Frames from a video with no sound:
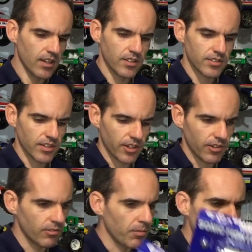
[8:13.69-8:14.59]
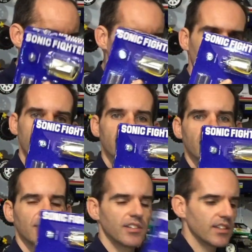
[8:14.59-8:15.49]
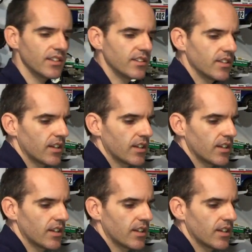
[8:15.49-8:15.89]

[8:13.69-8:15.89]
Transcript: So we'll pop that aside.